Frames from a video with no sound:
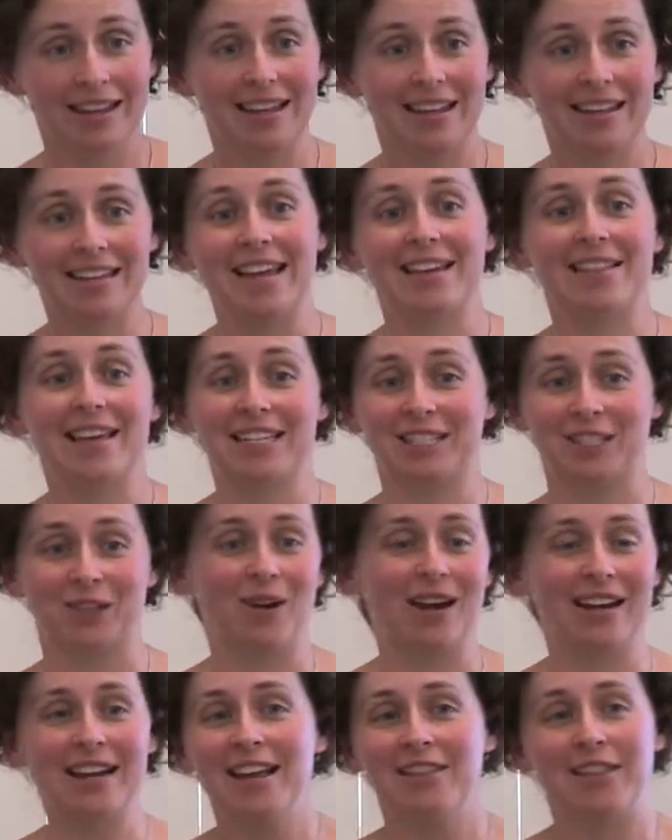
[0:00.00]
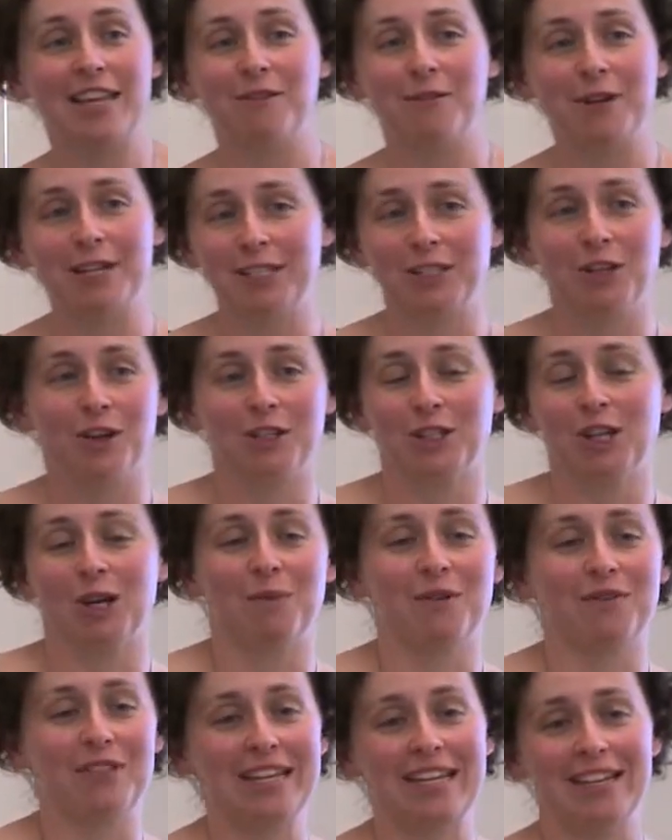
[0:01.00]
yeah, that's right. There is no top
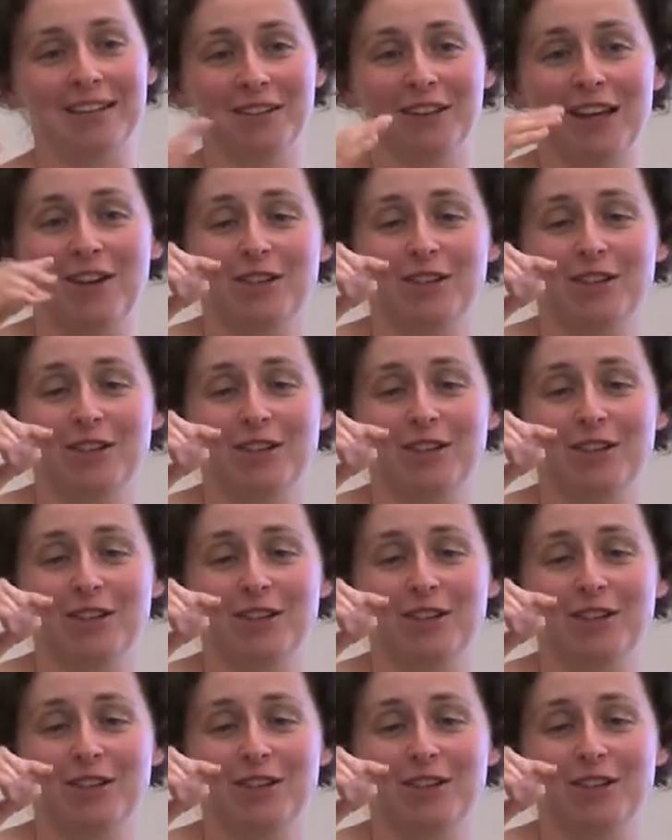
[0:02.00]
of the hill. The